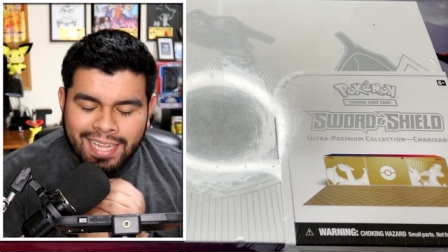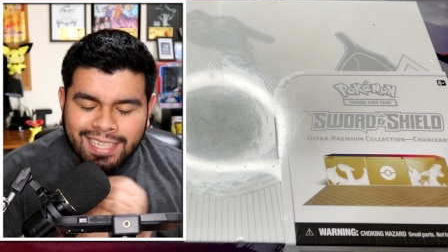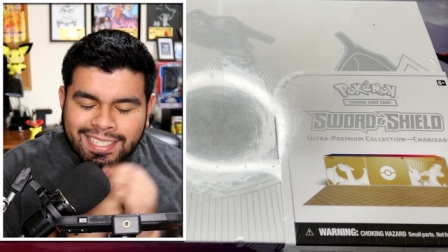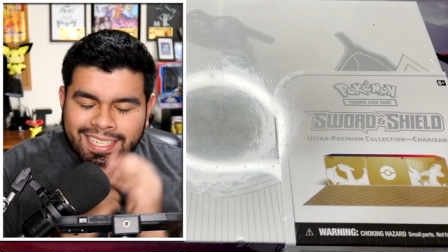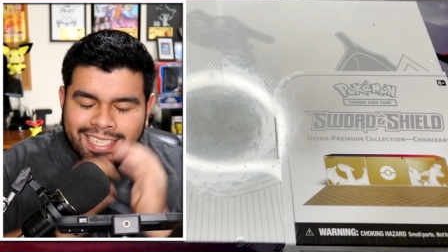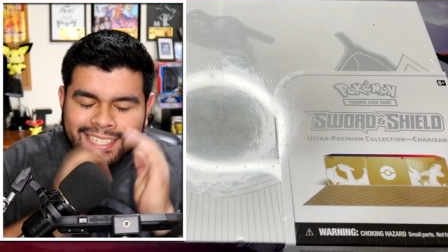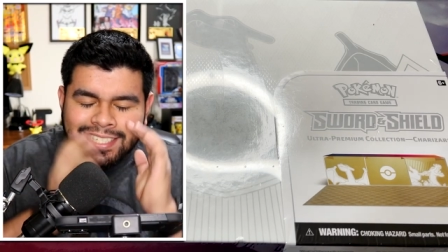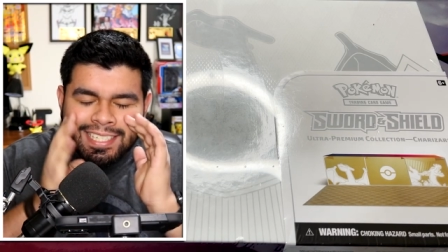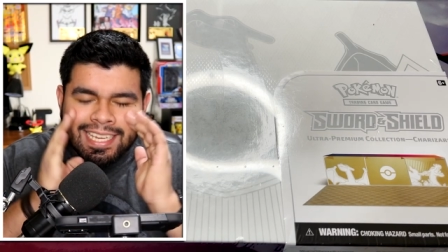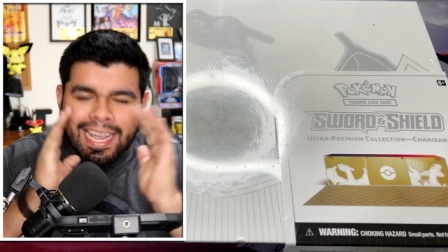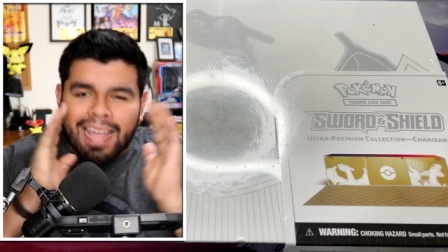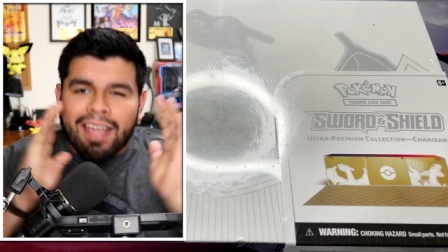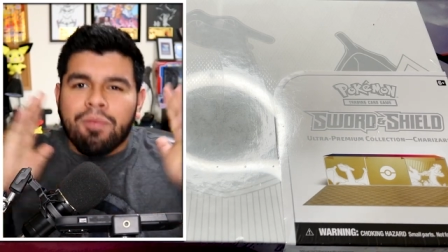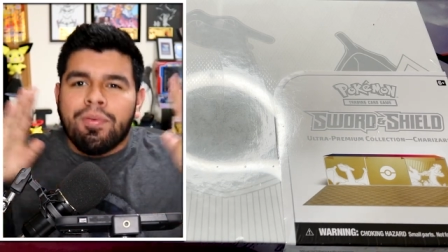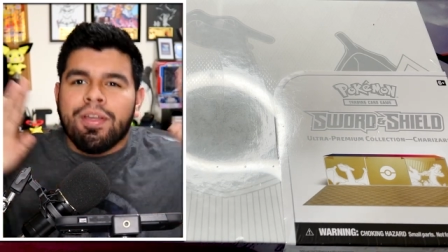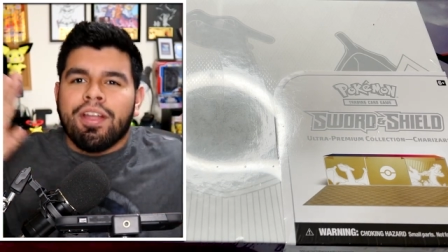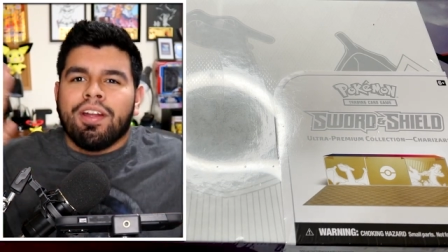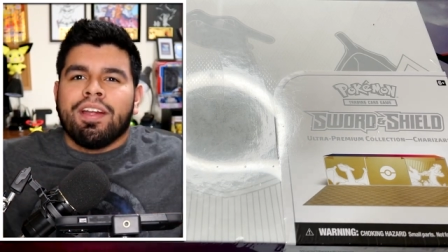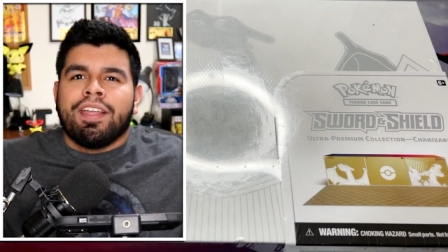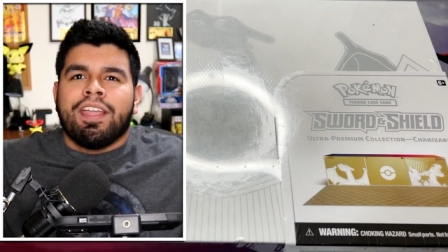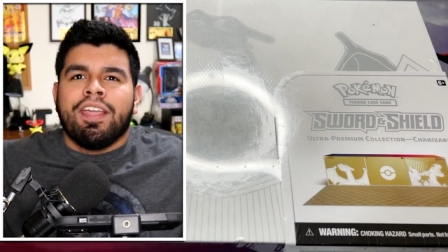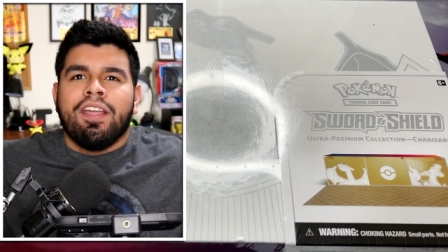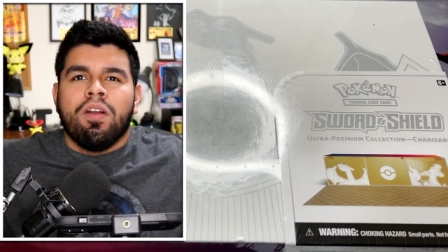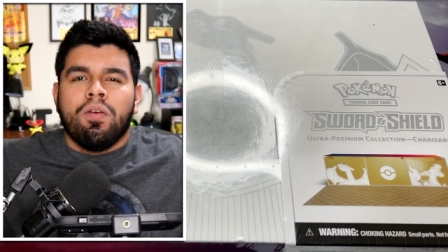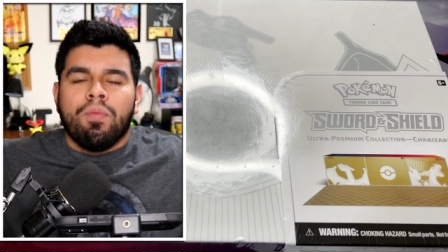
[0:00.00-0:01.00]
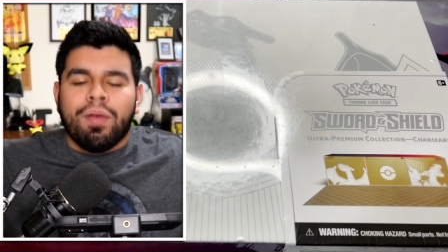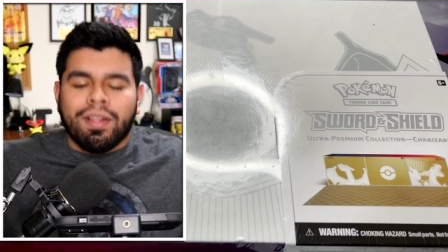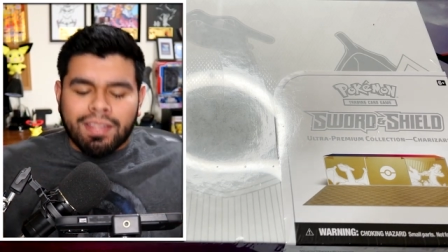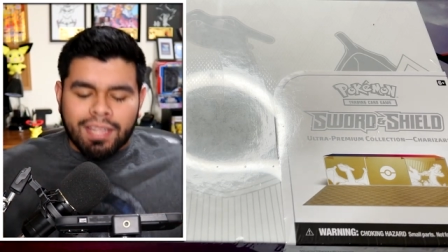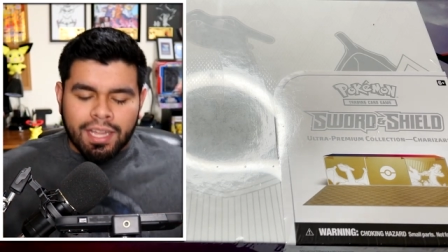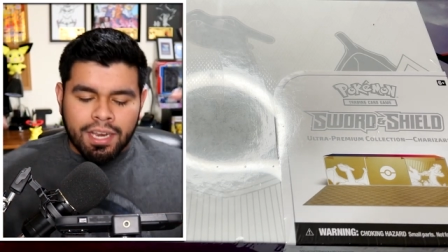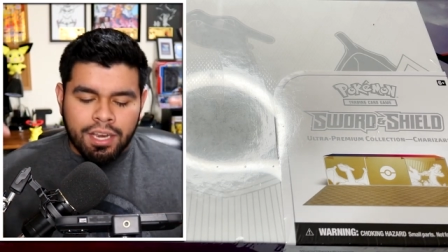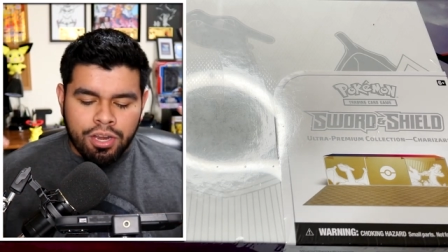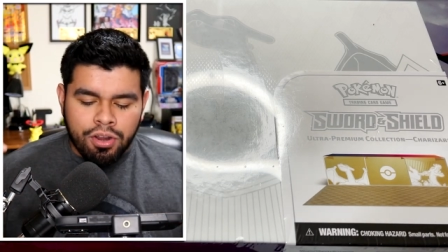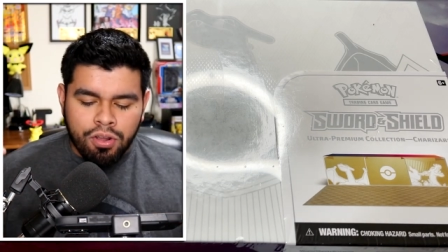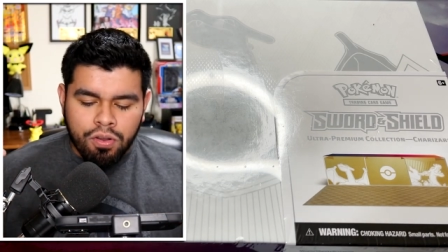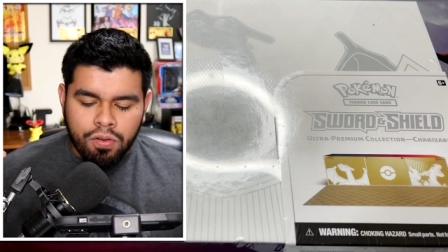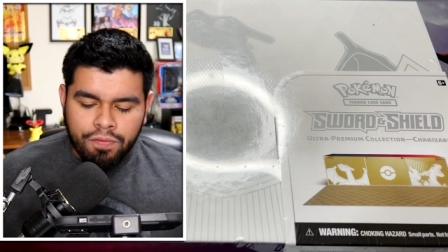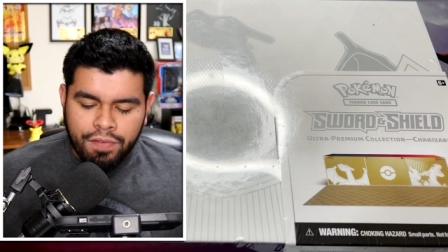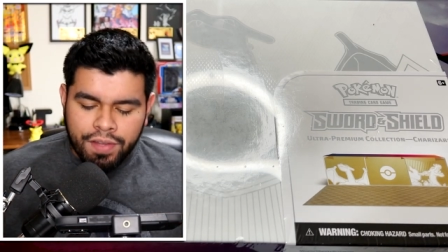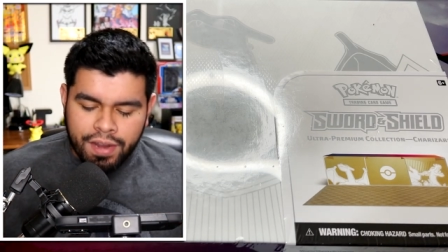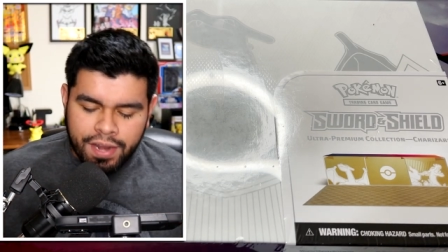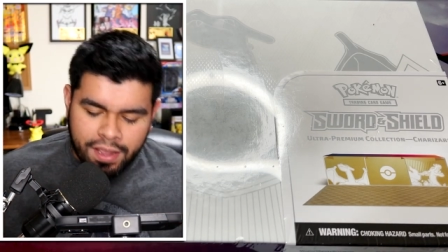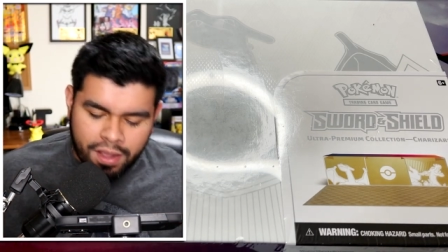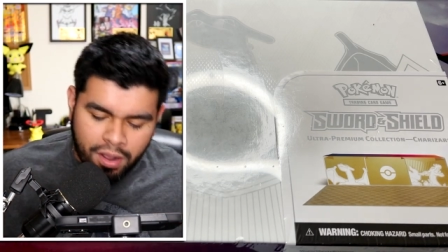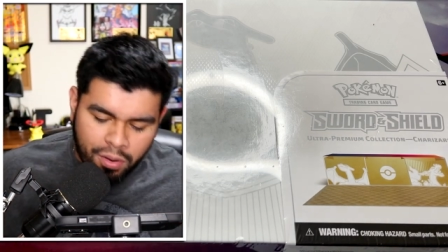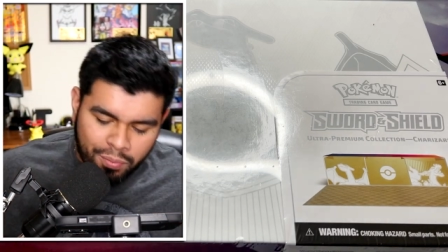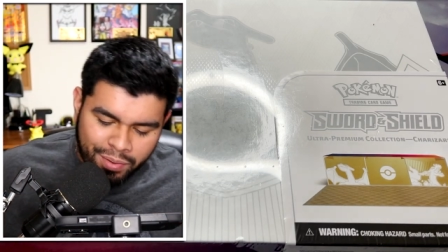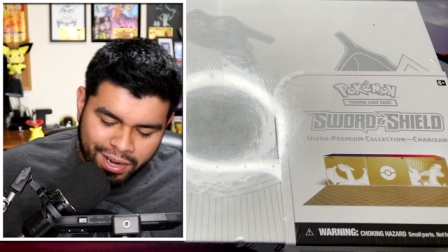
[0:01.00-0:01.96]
and today we are here with a new video.